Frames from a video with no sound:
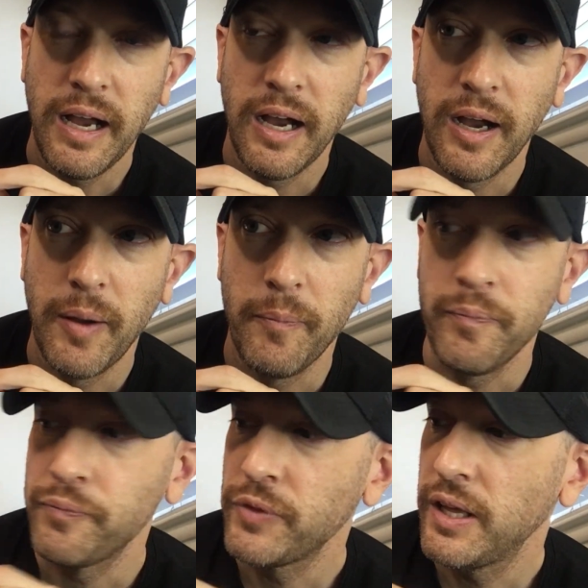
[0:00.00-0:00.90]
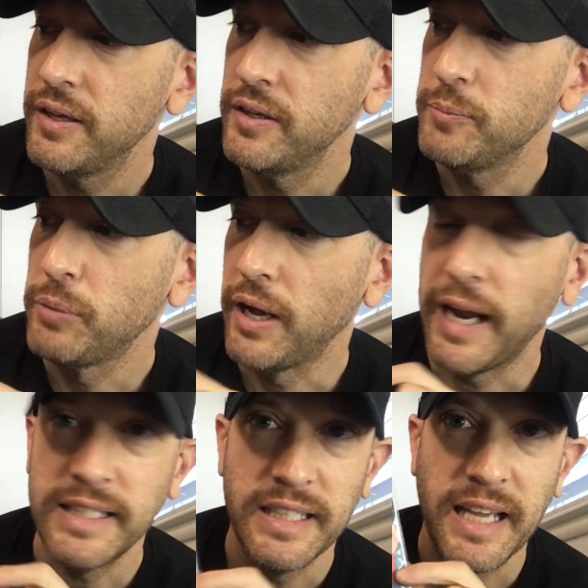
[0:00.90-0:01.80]
But I
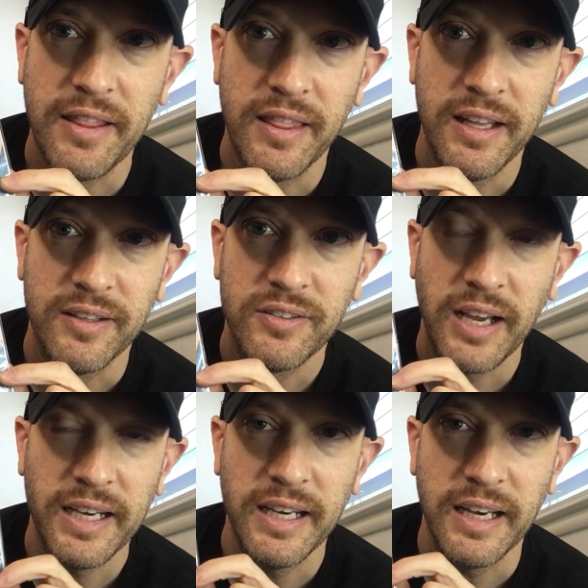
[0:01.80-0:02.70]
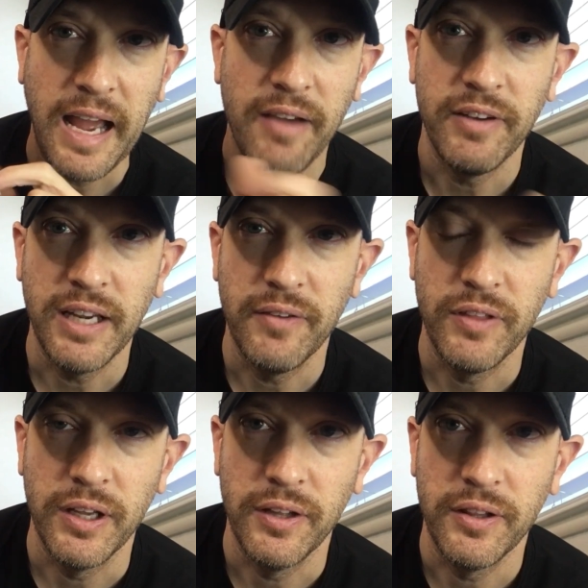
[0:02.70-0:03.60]
did get this. I didn't have any of
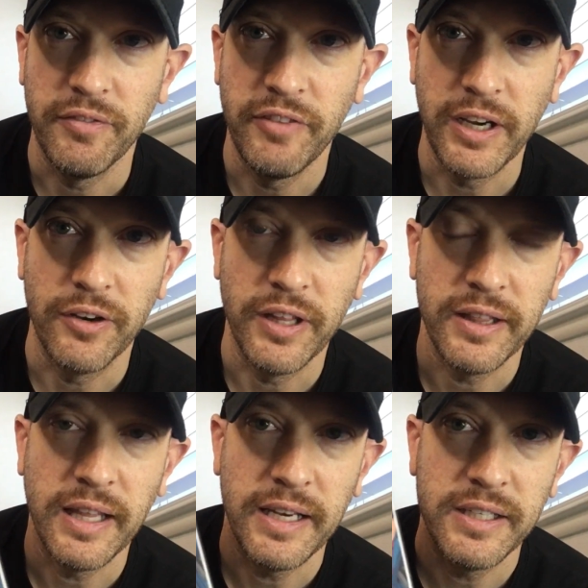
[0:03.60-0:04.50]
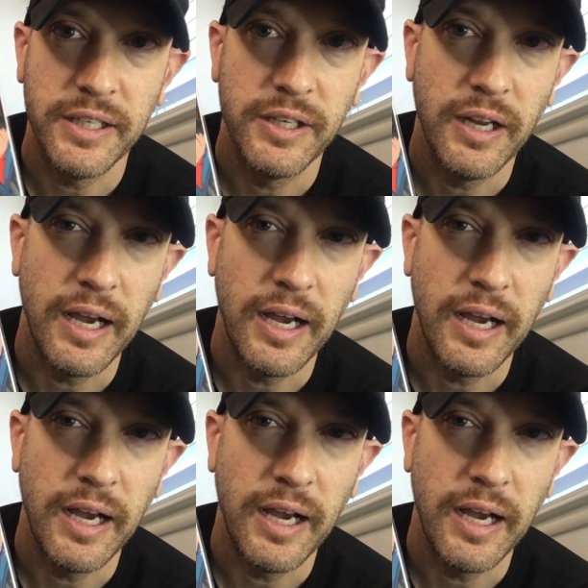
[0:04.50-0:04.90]
the figure that they did.